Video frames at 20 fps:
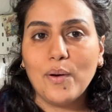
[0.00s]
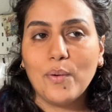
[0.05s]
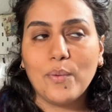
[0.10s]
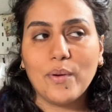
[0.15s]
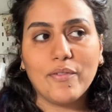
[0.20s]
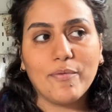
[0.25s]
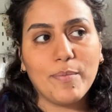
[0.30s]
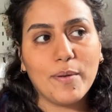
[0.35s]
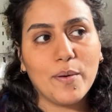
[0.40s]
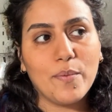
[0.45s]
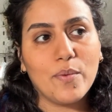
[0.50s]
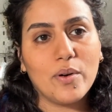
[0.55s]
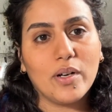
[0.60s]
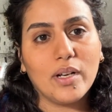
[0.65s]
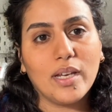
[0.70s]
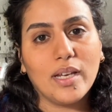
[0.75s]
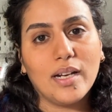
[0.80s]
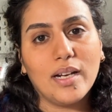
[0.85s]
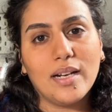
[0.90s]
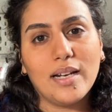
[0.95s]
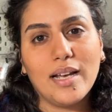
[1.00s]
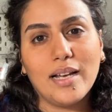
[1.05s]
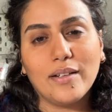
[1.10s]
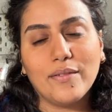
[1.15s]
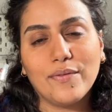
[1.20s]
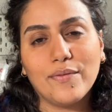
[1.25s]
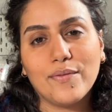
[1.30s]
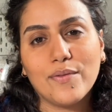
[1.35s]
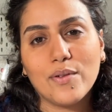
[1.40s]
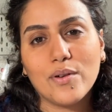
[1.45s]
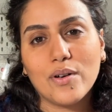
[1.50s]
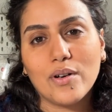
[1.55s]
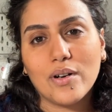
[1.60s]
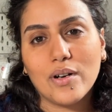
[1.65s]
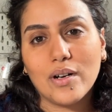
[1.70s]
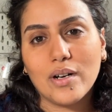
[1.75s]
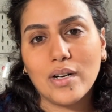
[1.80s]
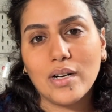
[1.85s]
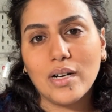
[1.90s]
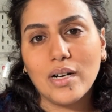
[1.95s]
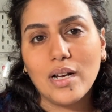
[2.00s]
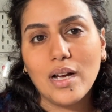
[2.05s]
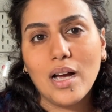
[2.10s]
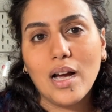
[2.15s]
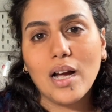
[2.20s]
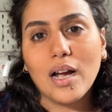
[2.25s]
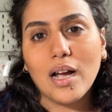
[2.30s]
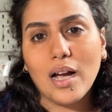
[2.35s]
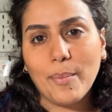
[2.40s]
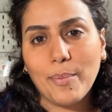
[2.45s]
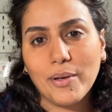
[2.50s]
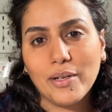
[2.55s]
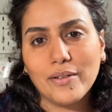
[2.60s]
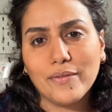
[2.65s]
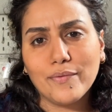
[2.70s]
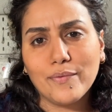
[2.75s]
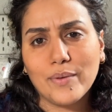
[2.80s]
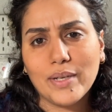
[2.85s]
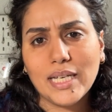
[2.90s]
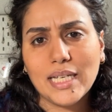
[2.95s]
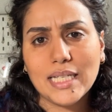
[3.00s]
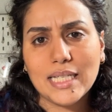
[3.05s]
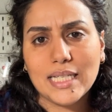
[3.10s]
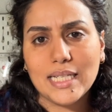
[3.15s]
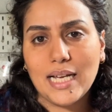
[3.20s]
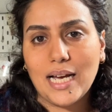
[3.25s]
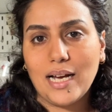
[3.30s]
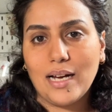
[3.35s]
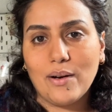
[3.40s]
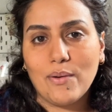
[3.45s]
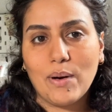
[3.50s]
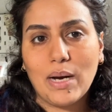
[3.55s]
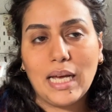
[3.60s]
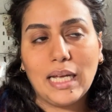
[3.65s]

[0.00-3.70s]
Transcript: We've been working on it for a couple of weeks now,